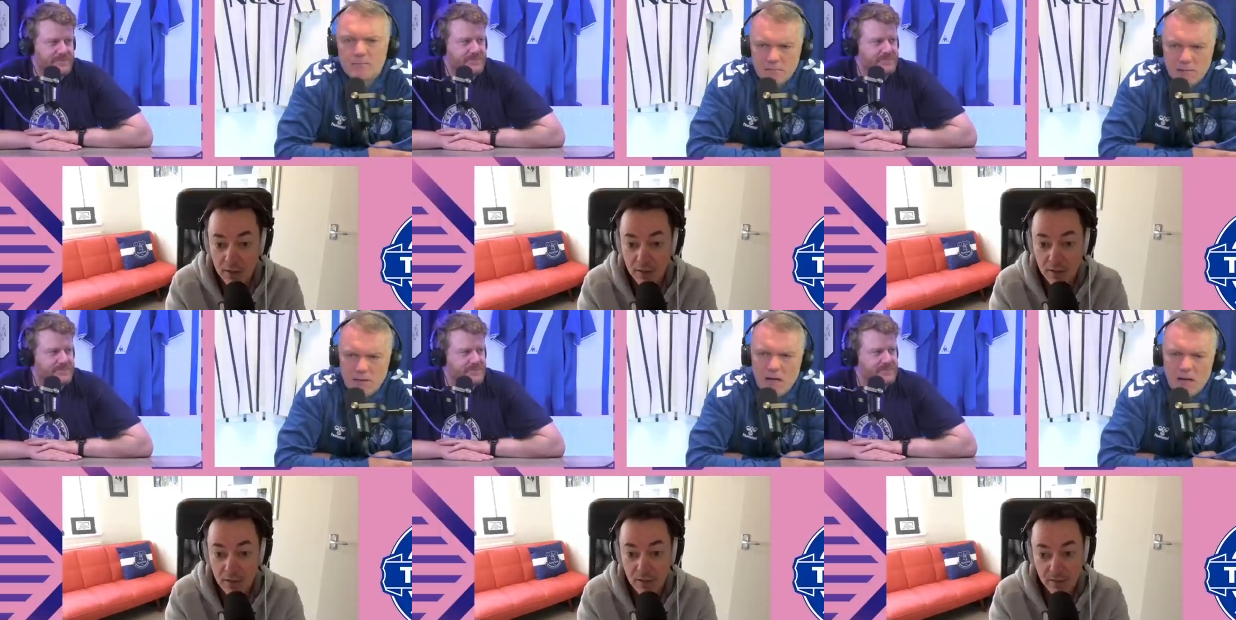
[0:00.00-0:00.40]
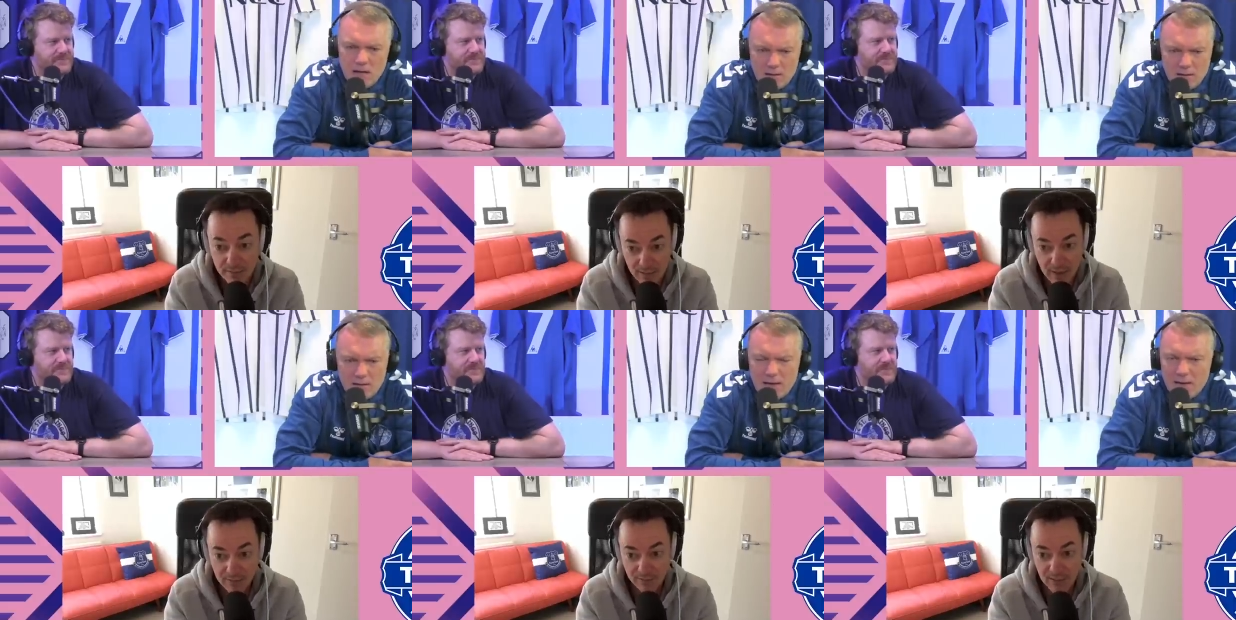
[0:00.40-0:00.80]
Speaker 1: yeah,
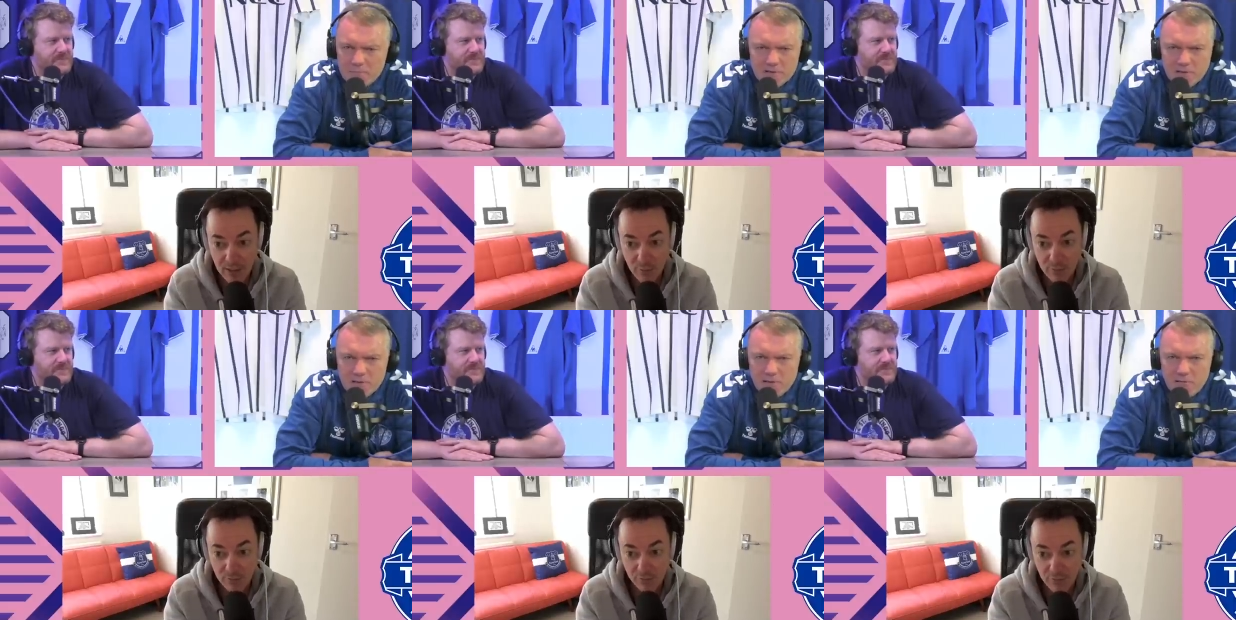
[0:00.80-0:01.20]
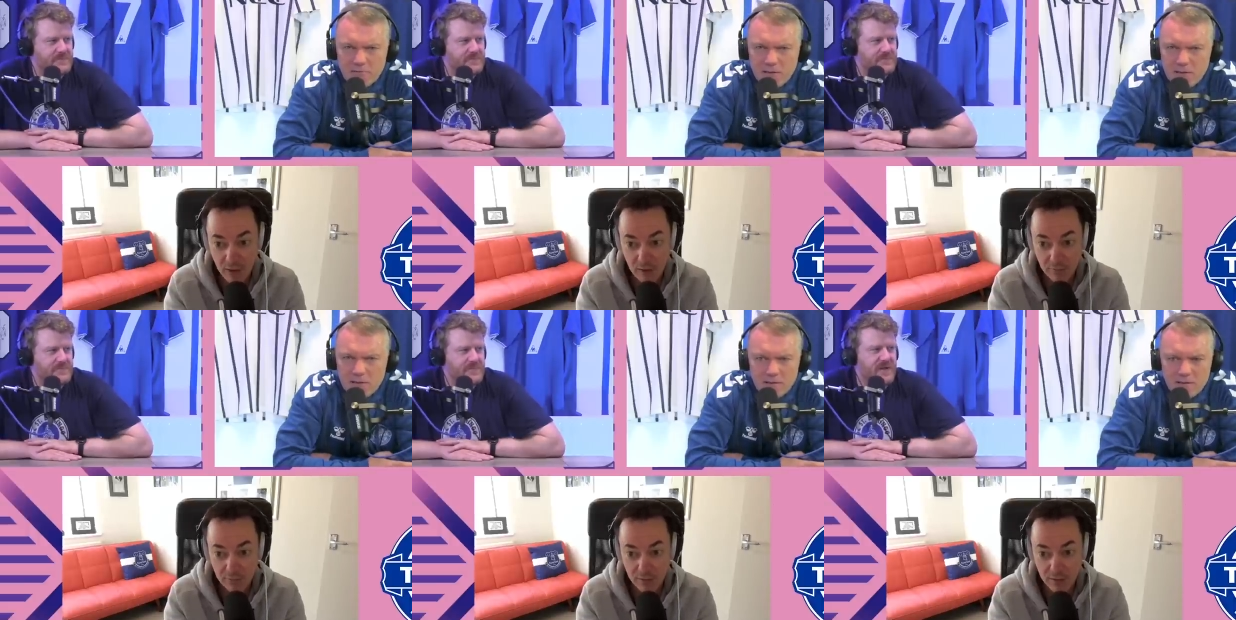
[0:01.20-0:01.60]
that's how it
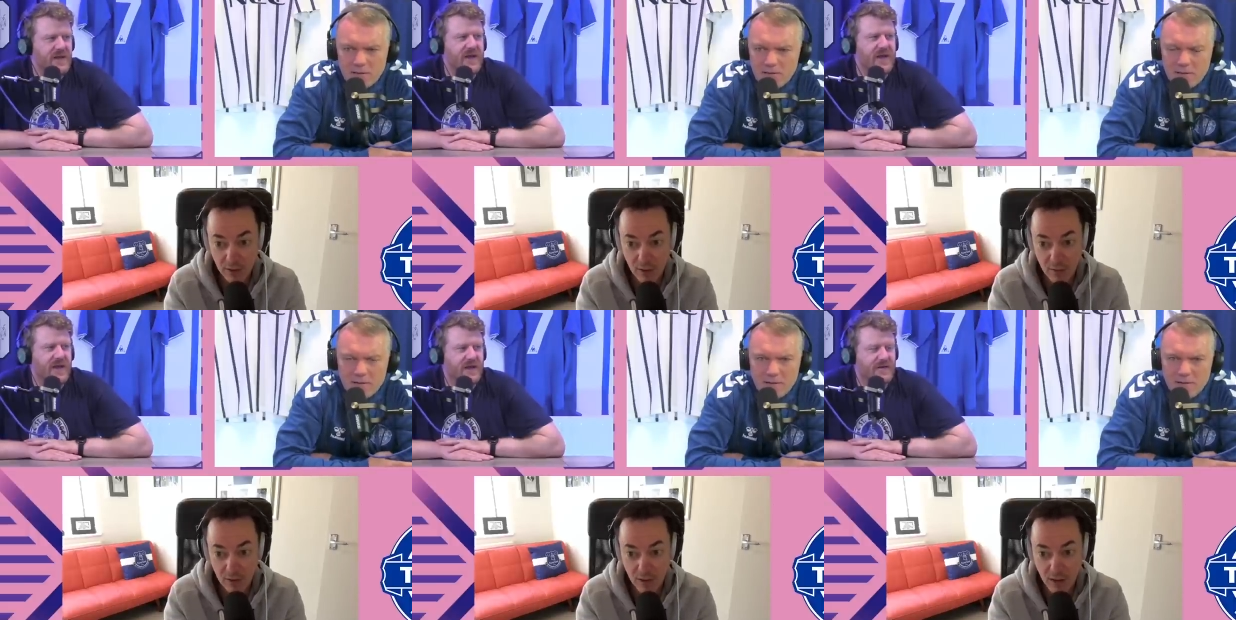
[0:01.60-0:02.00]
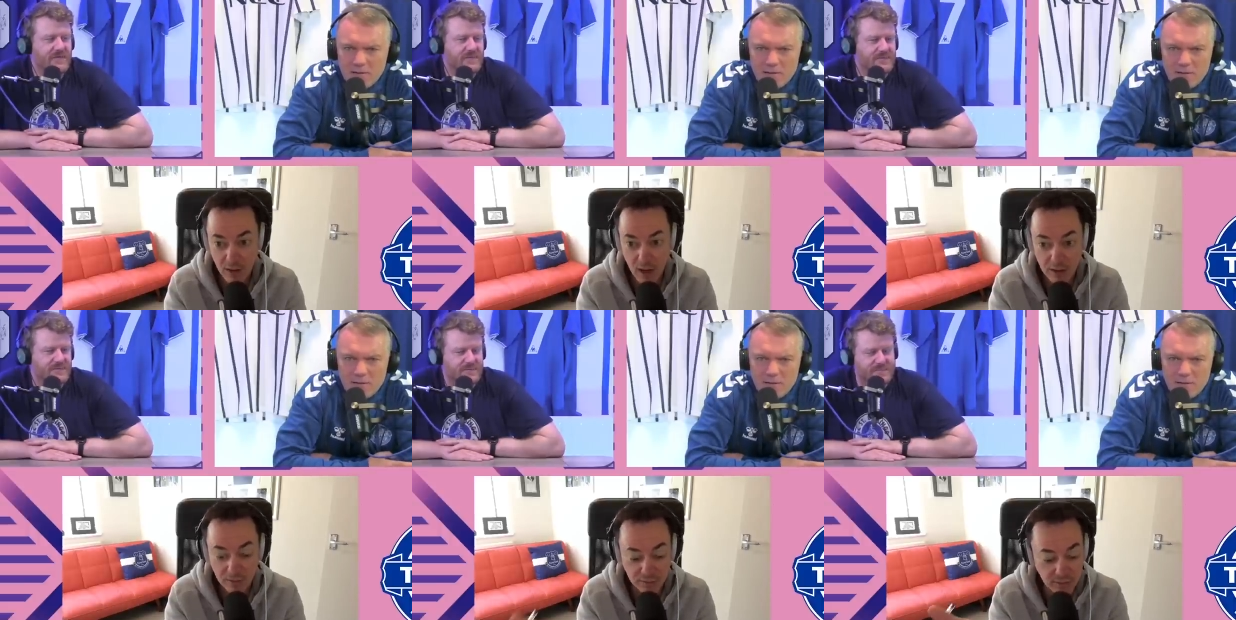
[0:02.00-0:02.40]
felt, yeah. you know, and, and
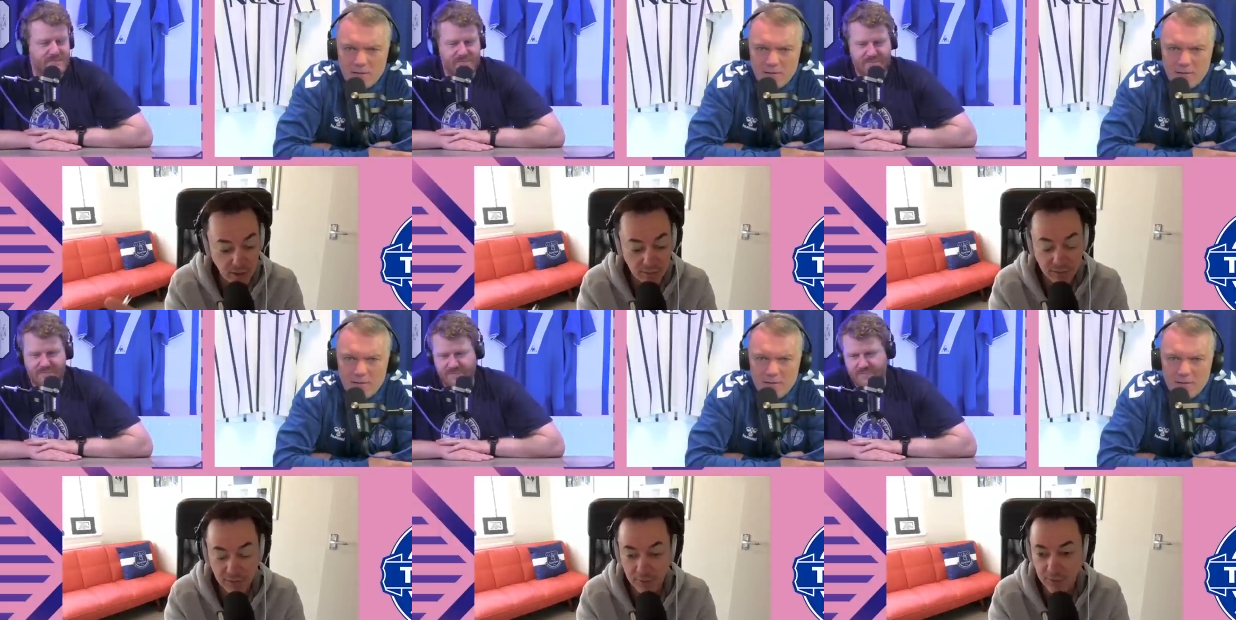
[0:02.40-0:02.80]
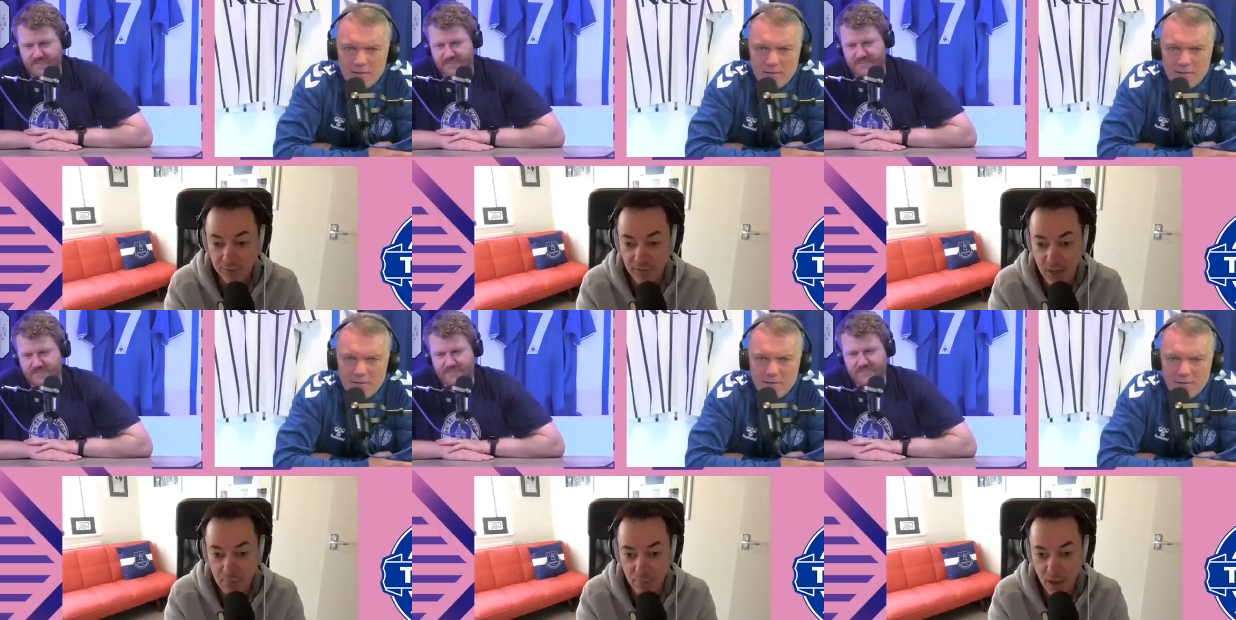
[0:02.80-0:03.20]
I, I still
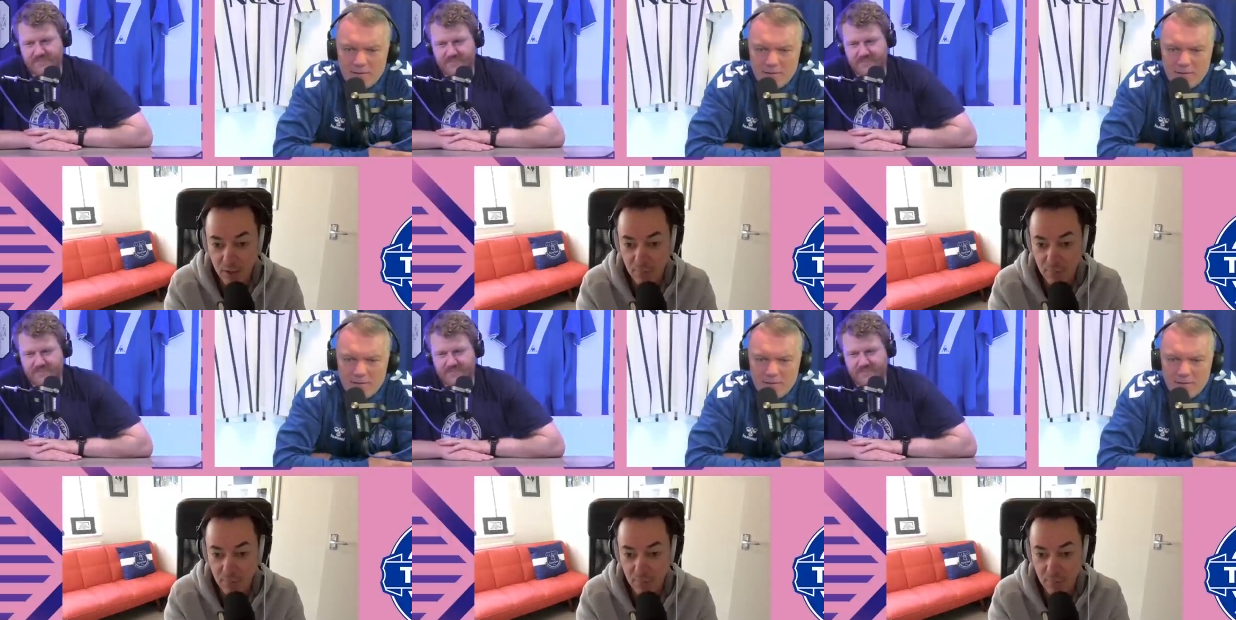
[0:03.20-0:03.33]
stand